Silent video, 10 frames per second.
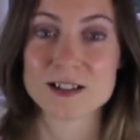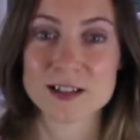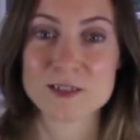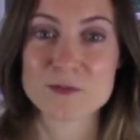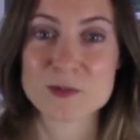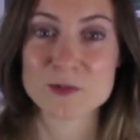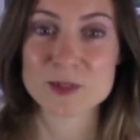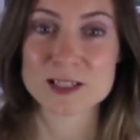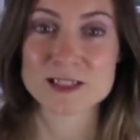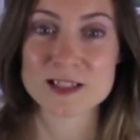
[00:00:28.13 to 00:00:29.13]
And I remember
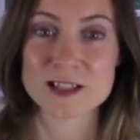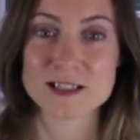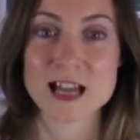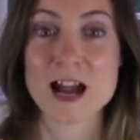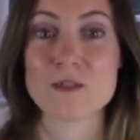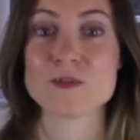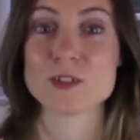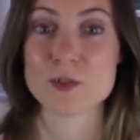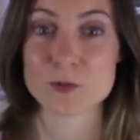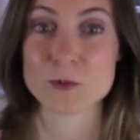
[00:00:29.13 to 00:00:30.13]
what it's like to have to
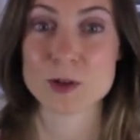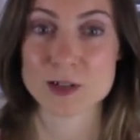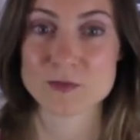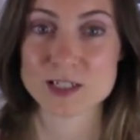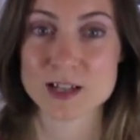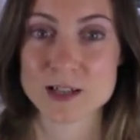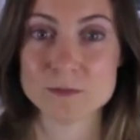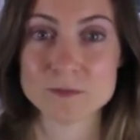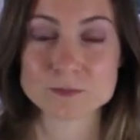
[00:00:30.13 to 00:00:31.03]
go to work every day,